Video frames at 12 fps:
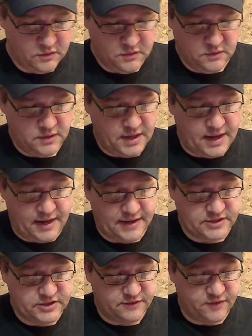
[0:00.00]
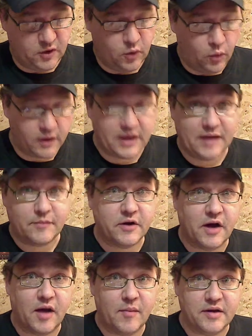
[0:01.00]
yeah, actually a fellow wargamer
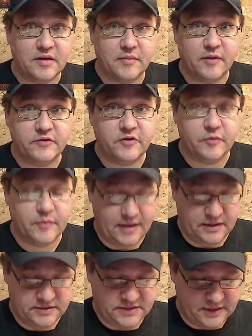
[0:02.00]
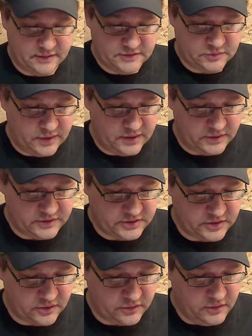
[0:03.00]
commented about the Doom and Malentine as well.
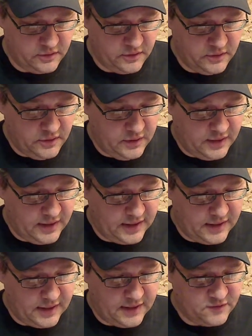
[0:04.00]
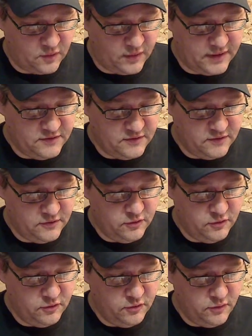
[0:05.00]
So
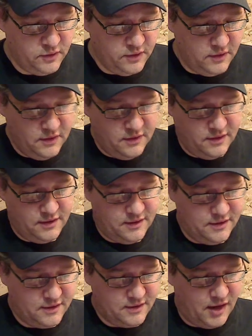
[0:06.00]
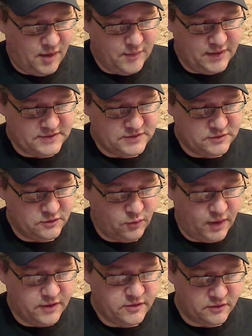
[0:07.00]
into comments.
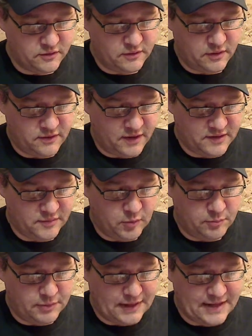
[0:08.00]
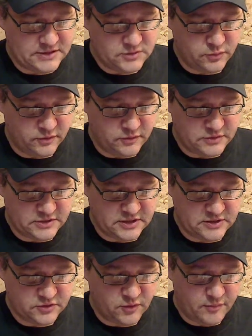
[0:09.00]
Grendel talked about blast wounds.
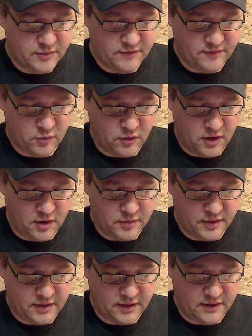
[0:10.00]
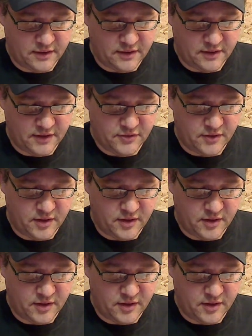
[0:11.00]
Says, "Correct me if I'm wrong, but I thought